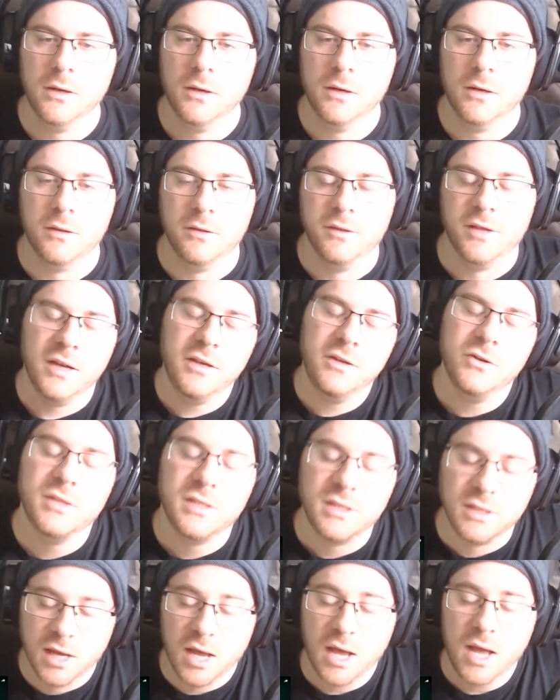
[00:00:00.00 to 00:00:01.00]
then you
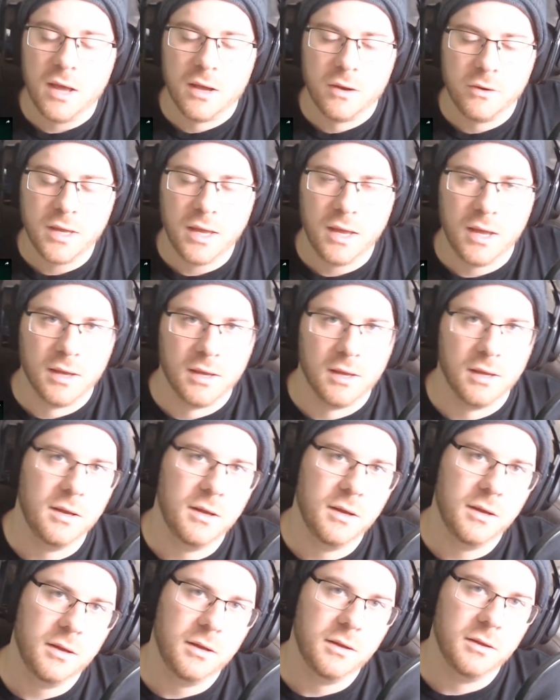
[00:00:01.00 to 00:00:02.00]
see, okay,
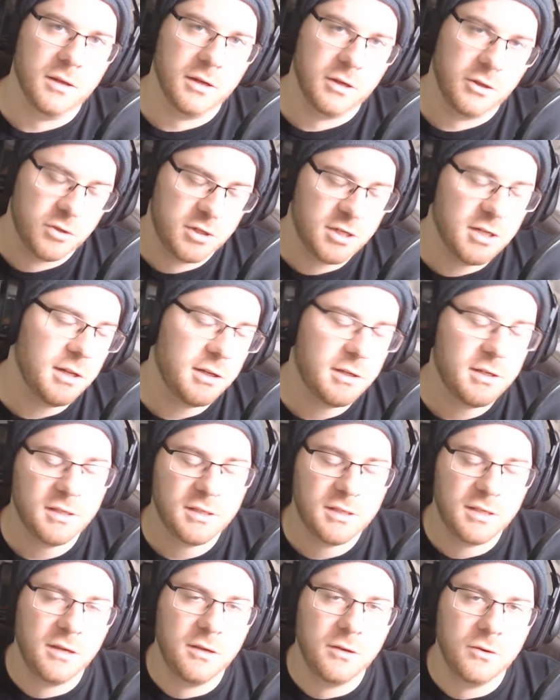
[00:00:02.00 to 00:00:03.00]
the utilities
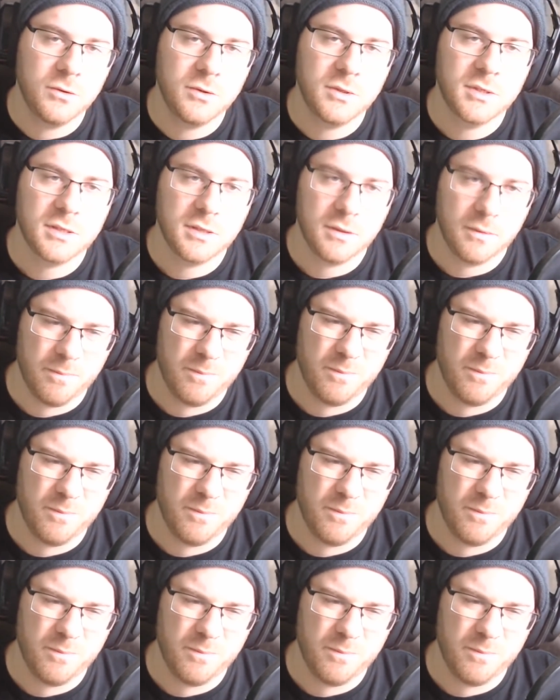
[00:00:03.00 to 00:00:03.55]
he used,